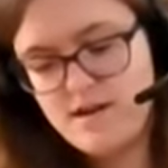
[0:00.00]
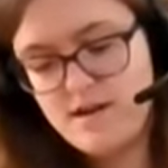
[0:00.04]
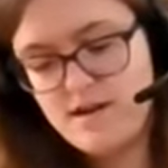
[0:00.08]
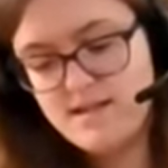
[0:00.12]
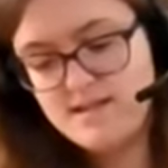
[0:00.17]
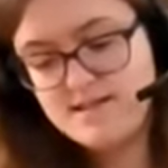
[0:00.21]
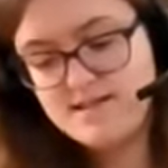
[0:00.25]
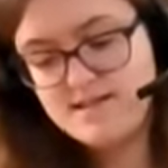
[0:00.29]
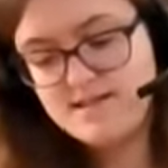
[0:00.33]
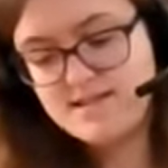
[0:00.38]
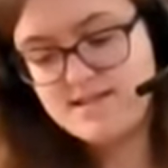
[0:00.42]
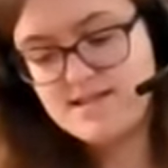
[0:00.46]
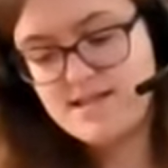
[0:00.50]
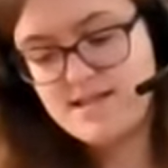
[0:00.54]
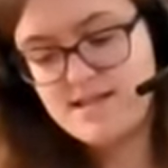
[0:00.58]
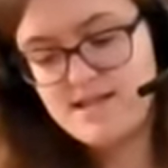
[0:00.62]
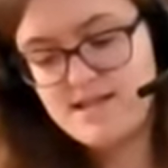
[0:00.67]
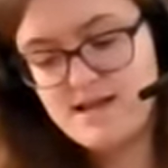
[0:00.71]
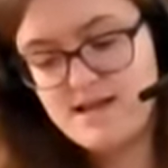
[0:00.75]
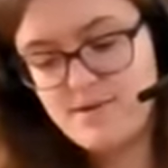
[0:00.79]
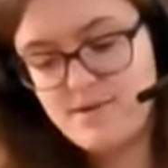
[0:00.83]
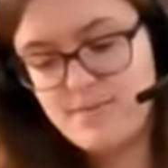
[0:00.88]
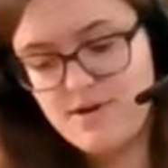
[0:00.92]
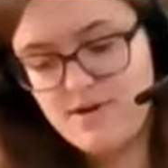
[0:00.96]
And this is the
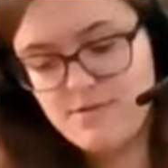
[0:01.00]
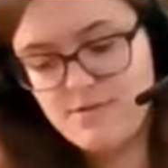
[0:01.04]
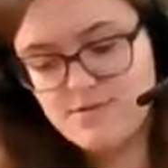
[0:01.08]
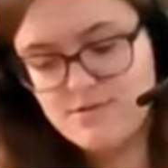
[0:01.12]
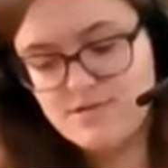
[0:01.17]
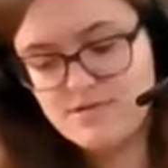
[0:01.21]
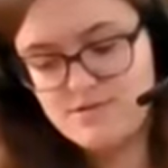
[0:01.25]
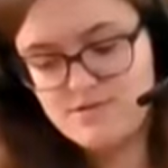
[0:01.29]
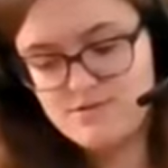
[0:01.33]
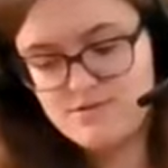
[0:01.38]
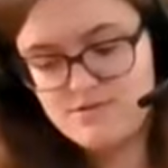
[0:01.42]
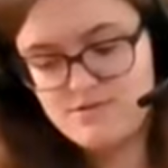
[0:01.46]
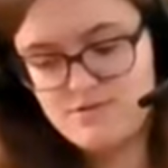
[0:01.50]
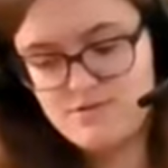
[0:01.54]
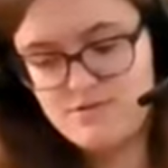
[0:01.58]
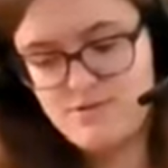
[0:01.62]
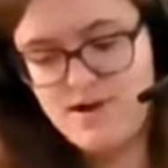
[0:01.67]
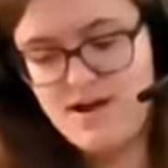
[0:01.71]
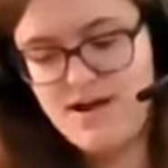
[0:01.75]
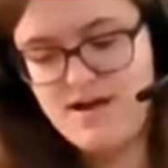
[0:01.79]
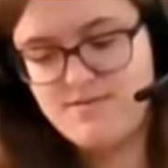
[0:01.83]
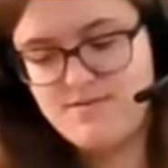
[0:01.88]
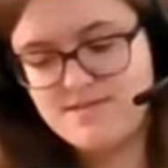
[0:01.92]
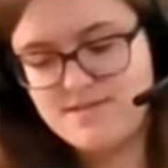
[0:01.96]
thing about
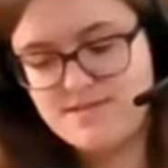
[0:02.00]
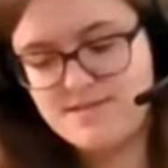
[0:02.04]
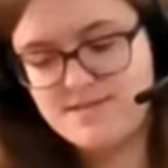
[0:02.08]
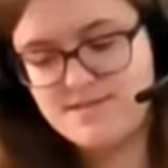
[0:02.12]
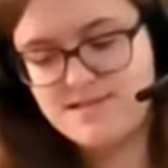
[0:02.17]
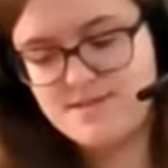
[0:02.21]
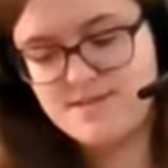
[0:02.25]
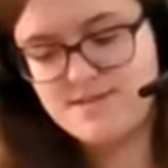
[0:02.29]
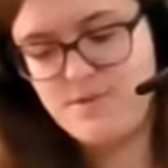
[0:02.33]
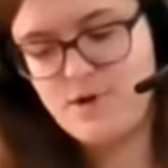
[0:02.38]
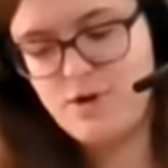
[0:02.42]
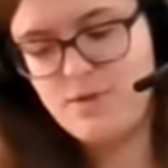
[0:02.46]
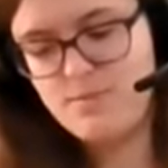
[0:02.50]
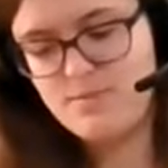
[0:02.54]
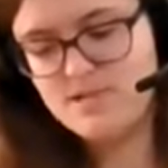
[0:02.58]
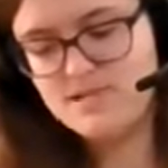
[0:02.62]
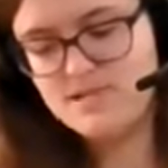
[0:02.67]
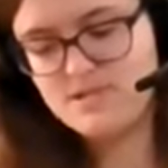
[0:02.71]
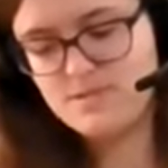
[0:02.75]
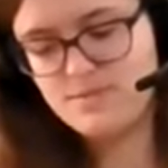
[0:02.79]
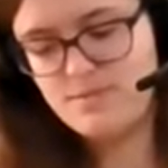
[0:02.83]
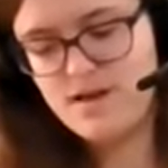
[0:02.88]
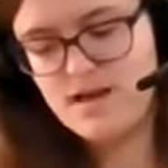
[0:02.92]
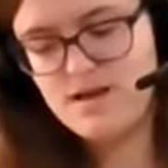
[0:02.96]
crafts and
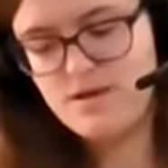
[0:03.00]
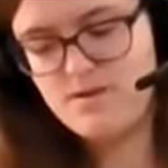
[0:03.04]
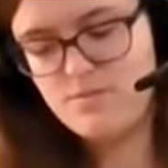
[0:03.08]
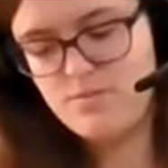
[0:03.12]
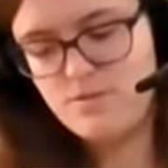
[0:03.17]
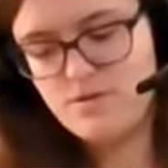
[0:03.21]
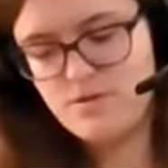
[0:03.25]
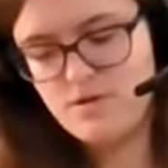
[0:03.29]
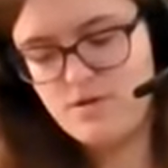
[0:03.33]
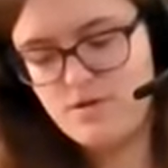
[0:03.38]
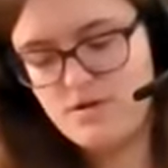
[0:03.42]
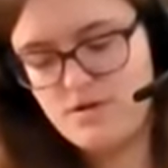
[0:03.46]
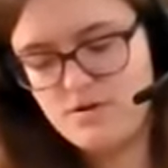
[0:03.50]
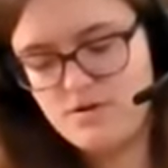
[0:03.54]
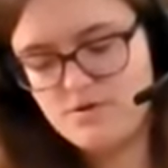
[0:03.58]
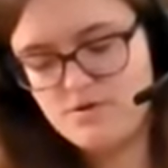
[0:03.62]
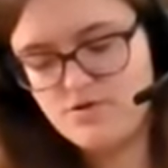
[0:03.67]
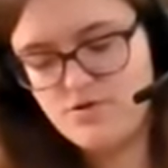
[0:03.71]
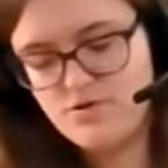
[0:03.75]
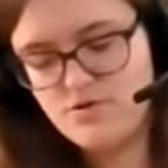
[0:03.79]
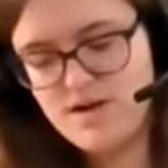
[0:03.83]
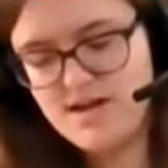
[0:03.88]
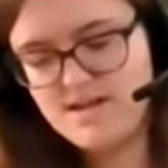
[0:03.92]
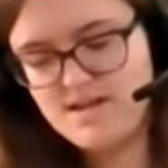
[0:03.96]
experiments, right? We're
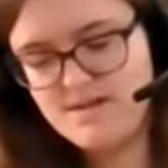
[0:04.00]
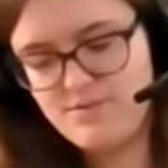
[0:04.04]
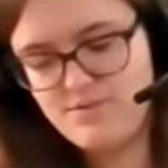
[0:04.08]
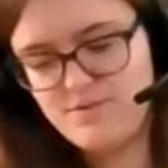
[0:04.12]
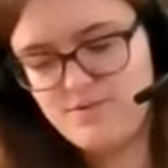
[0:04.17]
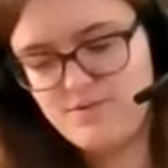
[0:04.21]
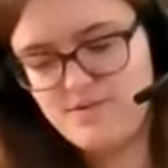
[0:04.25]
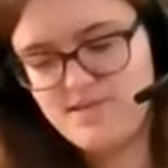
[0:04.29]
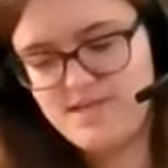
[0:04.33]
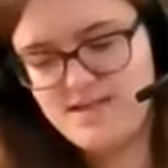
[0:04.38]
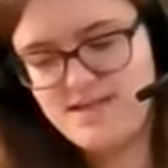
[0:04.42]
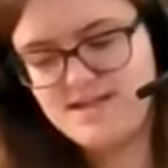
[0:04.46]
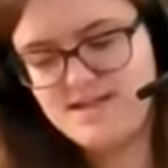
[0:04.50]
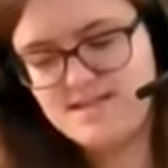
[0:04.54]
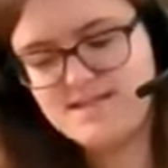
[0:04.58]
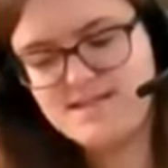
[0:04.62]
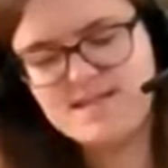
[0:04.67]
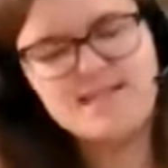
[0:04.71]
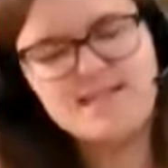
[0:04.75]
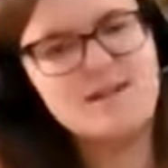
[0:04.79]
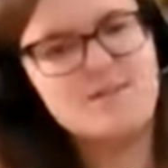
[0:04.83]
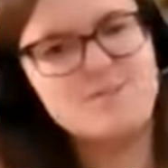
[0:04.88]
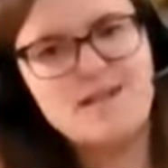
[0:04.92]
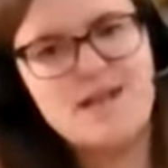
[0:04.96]
trying different things.
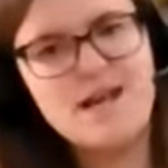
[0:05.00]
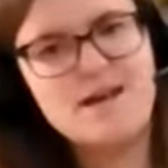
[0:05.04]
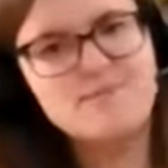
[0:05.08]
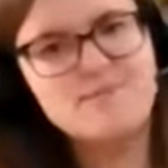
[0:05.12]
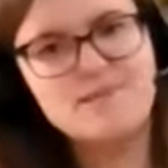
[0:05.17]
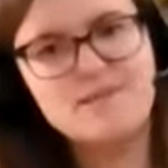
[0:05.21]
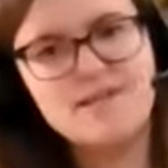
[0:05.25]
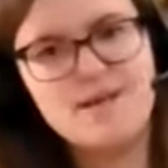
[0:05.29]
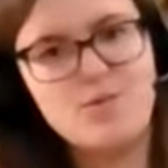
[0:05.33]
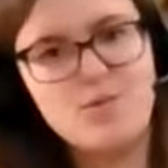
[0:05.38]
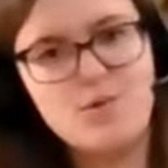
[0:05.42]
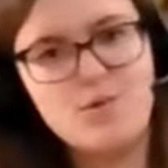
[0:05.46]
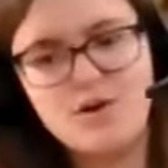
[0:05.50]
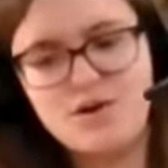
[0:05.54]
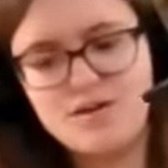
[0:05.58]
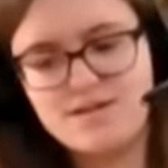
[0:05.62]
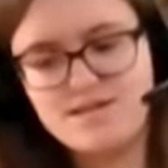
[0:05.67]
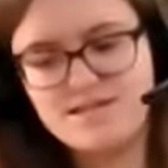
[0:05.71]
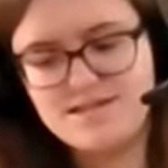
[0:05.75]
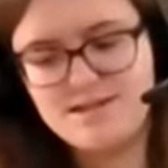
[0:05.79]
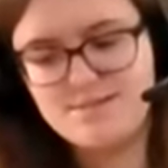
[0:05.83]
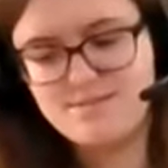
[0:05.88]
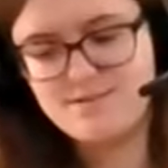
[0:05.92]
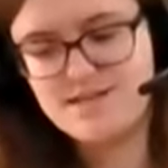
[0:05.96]
Sometimes they
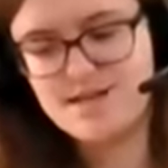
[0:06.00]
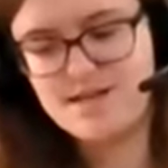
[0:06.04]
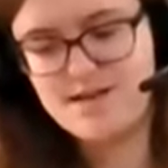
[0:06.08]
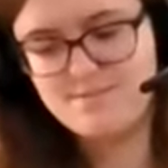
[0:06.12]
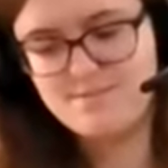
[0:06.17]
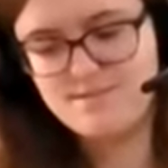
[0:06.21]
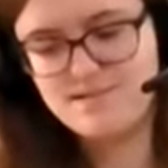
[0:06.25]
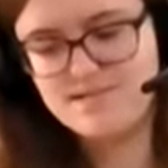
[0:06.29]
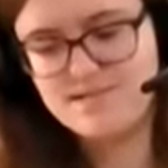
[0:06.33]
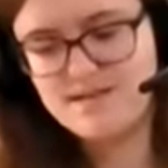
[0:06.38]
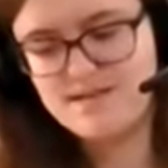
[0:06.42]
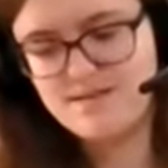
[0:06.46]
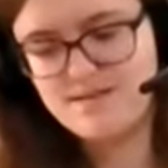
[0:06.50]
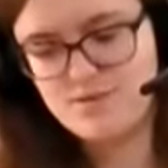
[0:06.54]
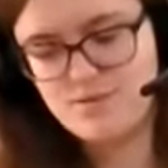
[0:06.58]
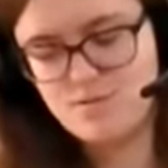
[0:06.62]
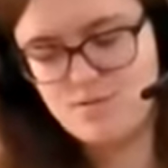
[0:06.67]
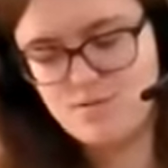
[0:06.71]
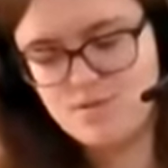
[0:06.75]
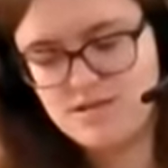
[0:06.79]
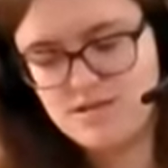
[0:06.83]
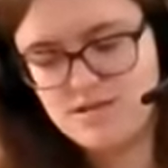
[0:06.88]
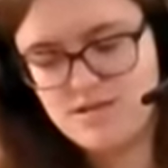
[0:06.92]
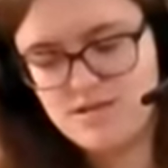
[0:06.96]
work, sometimes they
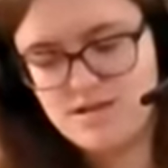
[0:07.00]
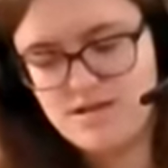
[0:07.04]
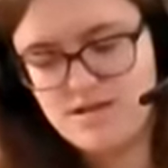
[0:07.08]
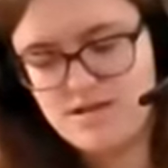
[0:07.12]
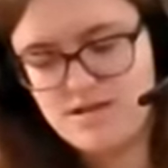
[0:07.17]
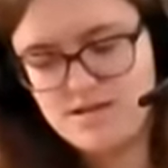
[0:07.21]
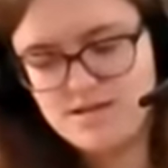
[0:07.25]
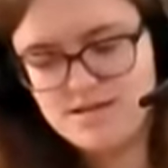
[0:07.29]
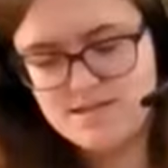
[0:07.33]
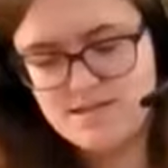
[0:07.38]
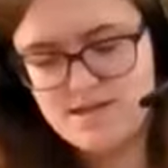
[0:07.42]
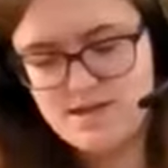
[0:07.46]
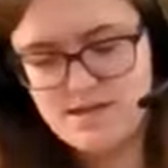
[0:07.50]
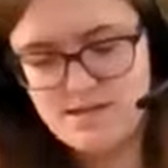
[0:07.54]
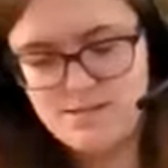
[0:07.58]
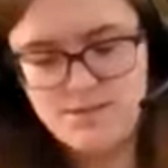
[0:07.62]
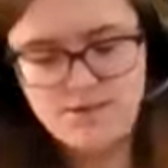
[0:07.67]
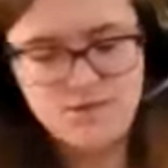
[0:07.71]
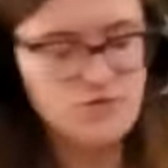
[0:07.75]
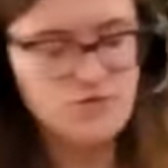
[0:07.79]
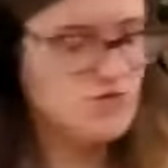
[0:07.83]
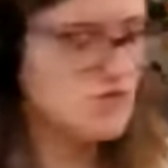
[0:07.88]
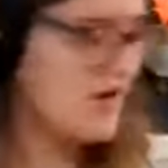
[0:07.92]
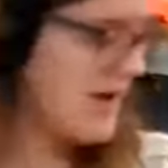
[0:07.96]
don't. It's all
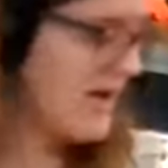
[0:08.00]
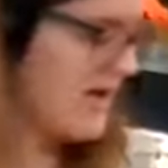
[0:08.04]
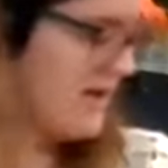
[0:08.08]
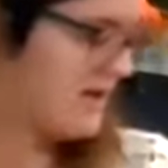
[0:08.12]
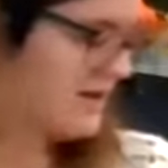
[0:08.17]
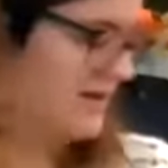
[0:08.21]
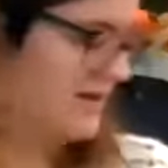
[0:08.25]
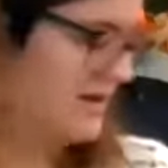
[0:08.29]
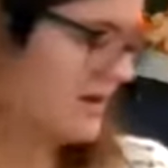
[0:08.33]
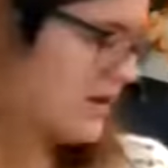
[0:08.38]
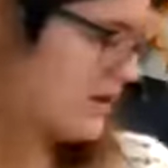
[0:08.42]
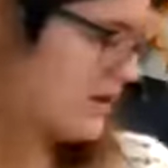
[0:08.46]
about trial and